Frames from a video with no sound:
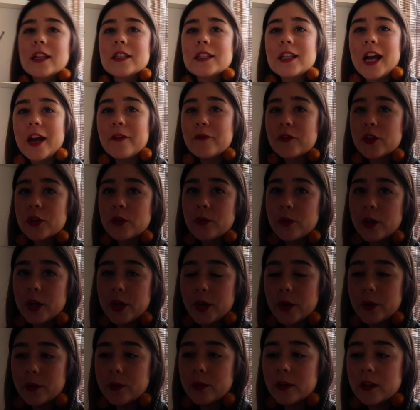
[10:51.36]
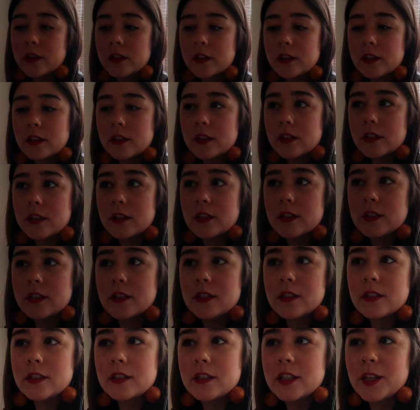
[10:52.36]
It's time for the crew
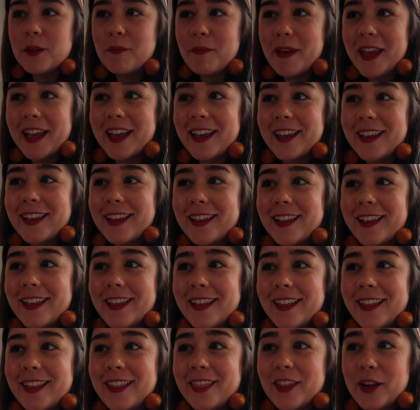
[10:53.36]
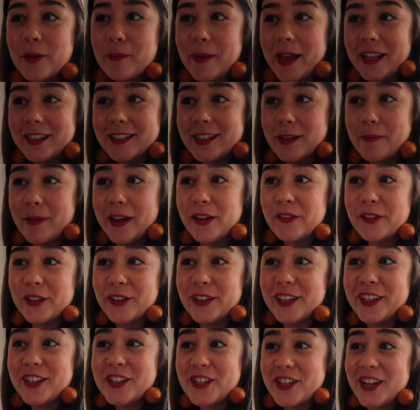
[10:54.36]
to make their bets. Am I
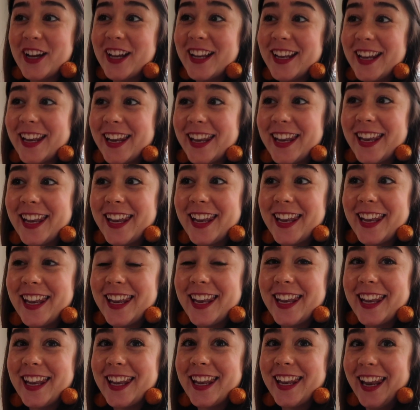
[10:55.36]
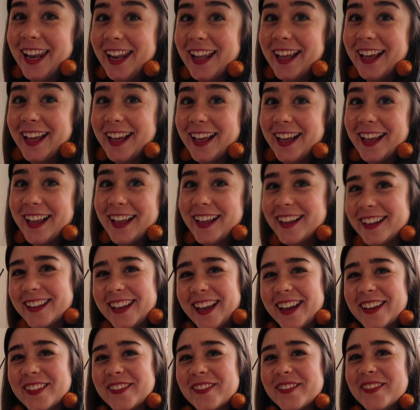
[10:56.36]
ruining your shot? No, I just didn't want to creak.
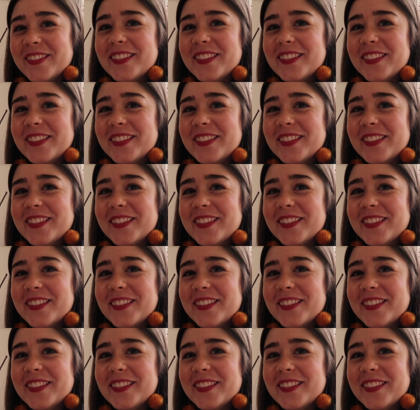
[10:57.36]
Okay.